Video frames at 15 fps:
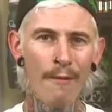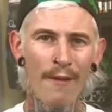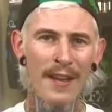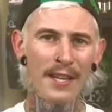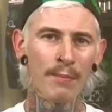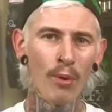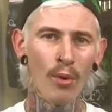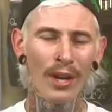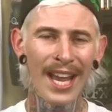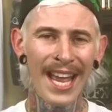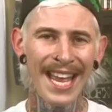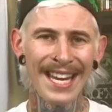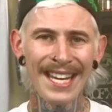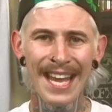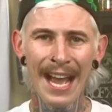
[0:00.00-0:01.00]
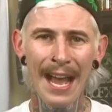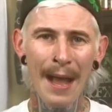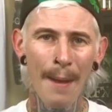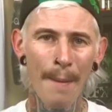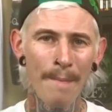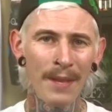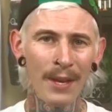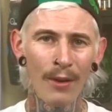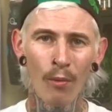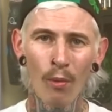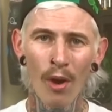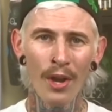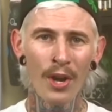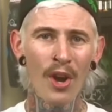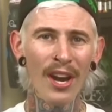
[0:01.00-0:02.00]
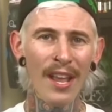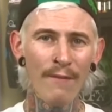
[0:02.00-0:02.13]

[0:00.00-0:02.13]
Facebook, and, uh, you know, whatnot.